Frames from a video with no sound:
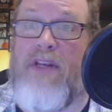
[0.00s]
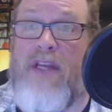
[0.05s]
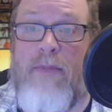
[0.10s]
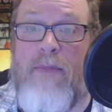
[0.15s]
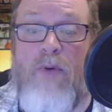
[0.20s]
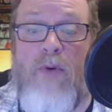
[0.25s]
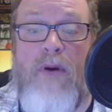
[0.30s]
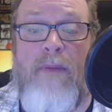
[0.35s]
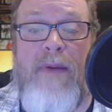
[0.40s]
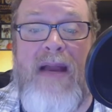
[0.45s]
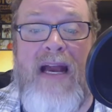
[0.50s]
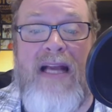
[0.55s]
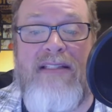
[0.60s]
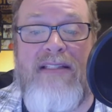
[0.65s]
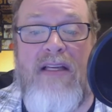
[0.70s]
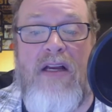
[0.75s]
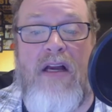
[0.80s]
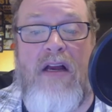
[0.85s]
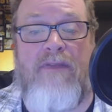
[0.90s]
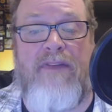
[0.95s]
They're the number 1
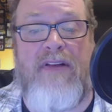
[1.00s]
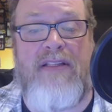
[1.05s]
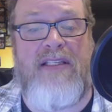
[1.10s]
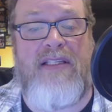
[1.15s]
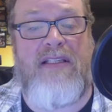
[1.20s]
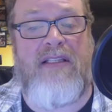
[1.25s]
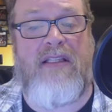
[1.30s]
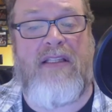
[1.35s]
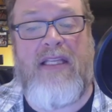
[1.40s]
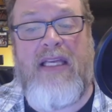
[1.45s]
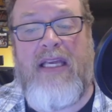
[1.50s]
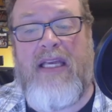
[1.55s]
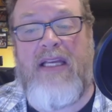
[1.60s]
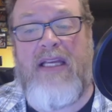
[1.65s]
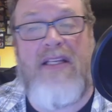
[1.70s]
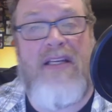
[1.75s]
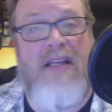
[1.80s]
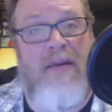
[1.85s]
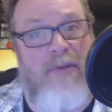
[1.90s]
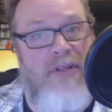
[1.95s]
passing offense in the
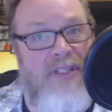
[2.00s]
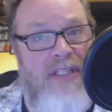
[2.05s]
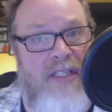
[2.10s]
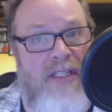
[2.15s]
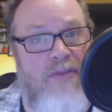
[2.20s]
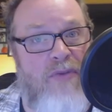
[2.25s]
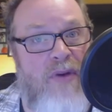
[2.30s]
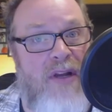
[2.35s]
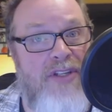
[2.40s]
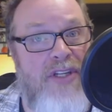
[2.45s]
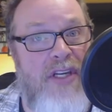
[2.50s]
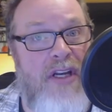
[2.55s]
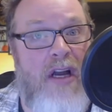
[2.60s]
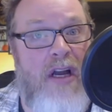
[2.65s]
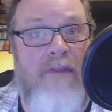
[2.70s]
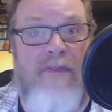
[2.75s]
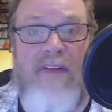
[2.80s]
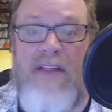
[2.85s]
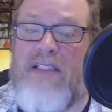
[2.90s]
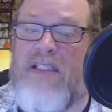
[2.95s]
league, number 6
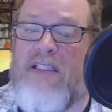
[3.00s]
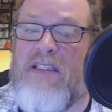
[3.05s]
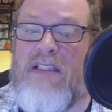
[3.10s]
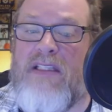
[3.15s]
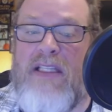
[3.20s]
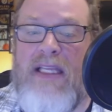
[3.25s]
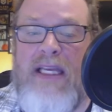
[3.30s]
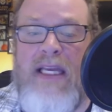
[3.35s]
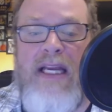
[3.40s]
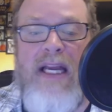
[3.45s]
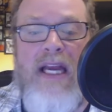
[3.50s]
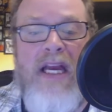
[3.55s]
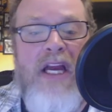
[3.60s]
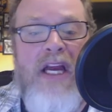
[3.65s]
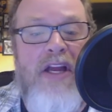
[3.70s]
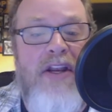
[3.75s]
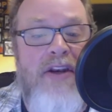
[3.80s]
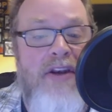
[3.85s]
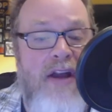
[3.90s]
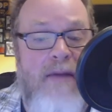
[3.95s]
rushing offense in the
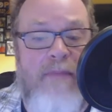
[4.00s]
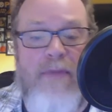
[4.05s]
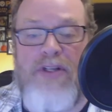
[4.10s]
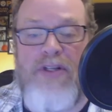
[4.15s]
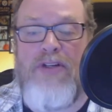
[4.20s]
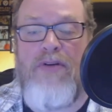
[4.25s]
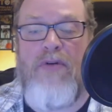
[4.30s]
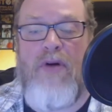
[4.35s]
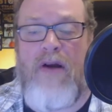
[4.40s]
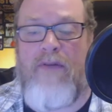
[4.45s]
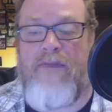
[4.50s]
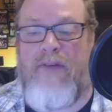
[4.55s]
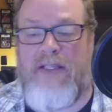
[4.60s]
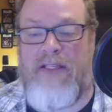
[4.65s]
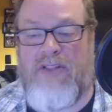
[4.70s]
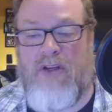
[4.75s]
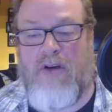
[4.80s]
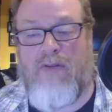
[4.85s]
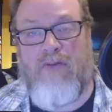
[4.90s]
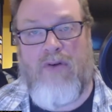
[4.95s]
league, number 2
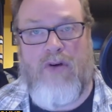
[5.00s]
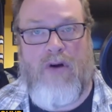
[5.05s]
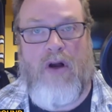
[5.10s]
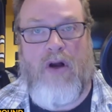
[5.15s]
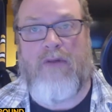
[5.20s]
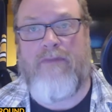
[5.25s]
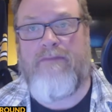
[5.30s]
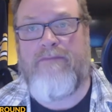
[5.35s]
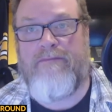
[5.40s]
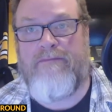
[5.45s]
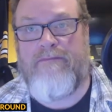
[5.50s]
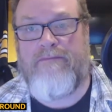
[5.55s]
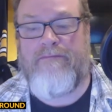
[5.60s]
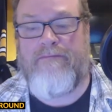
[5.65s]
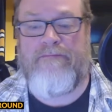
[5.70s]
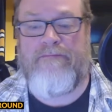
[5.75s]
offense overall.